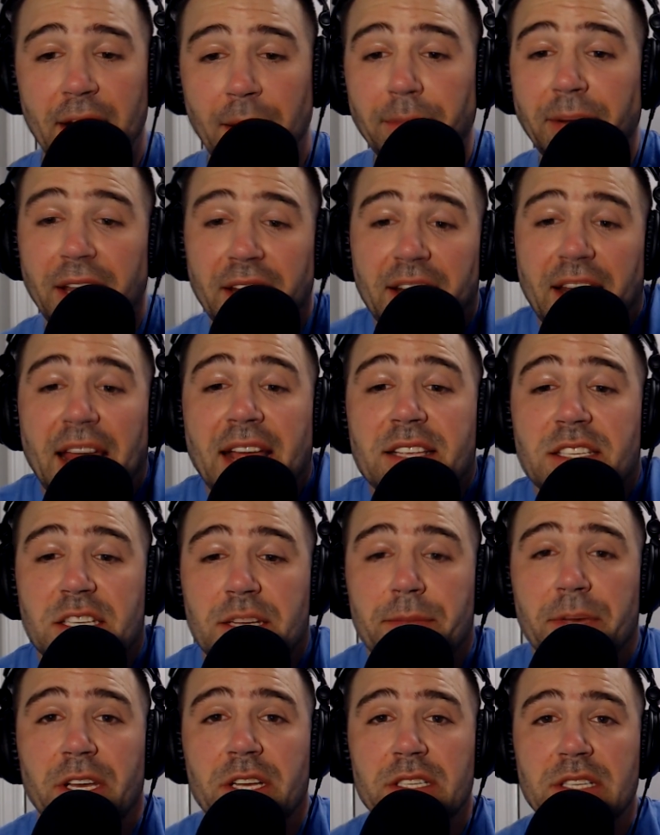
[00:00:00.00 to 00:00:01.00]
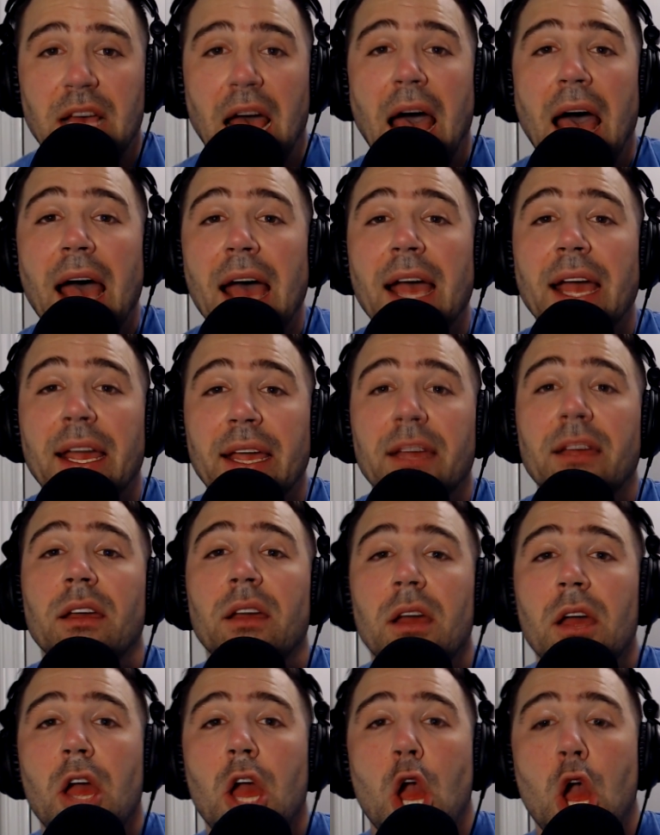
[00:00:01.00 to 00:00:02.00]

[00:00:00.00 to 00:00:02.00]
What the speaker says: and I'm getting antsy because I